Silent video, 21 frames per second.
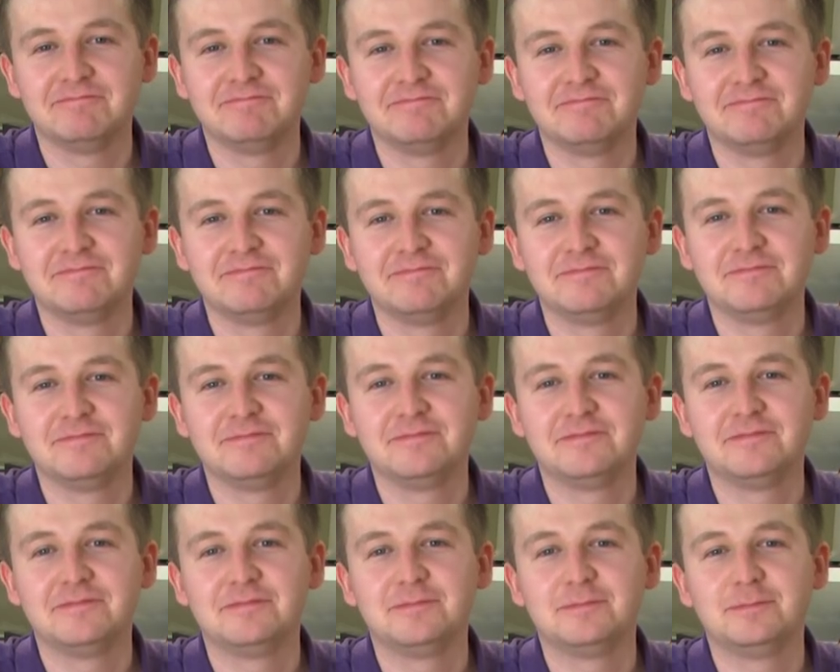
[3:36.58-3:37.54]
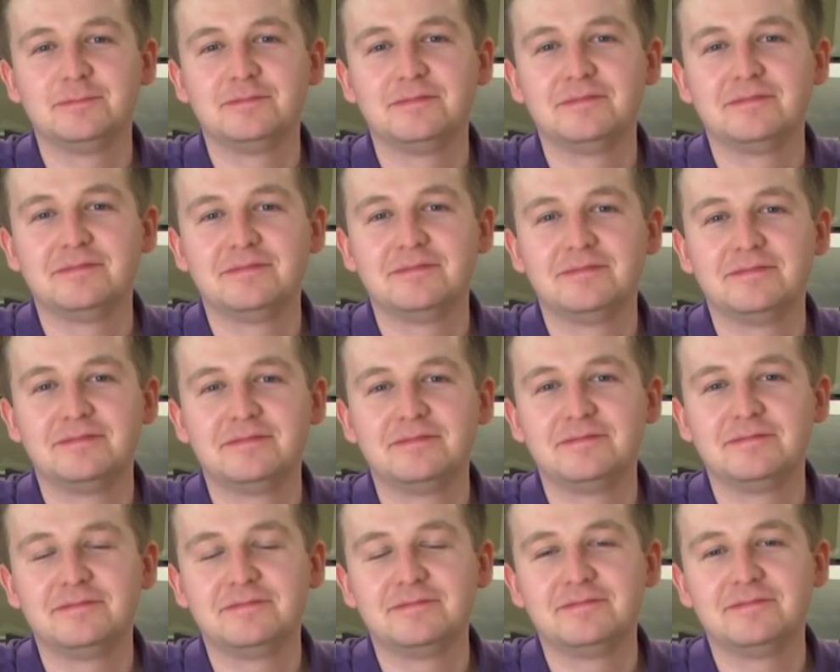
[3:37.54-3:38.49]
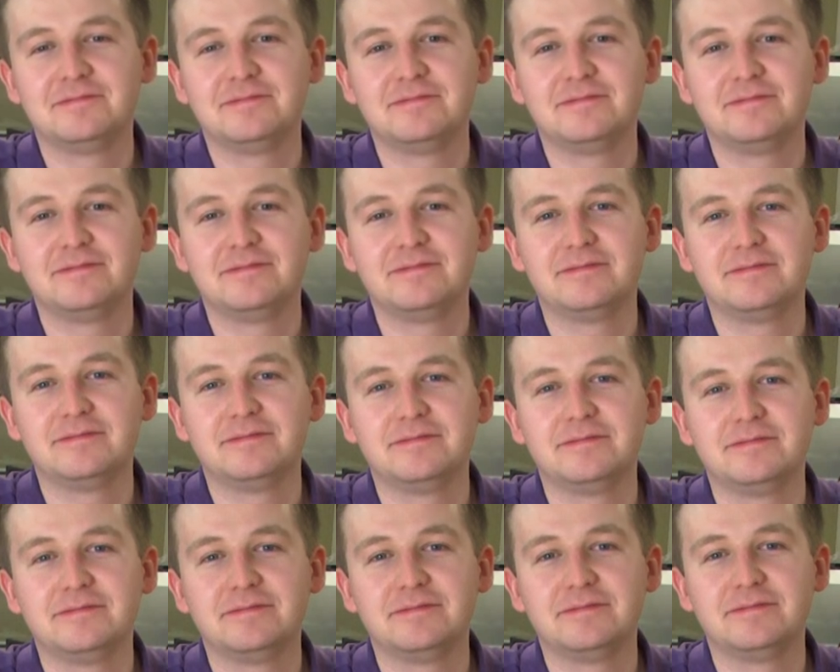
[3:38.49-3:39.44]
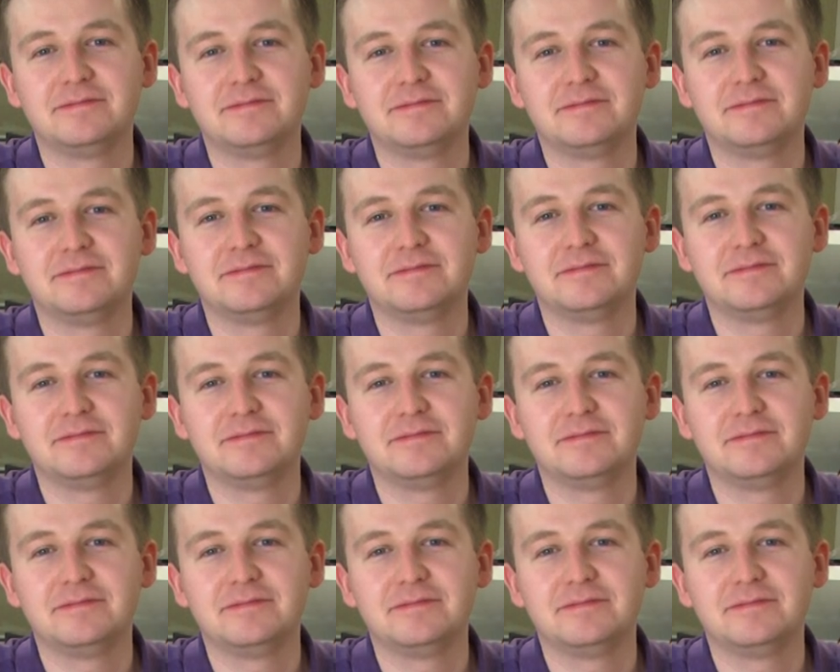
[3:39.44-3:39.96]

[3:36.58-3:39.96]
[no speech]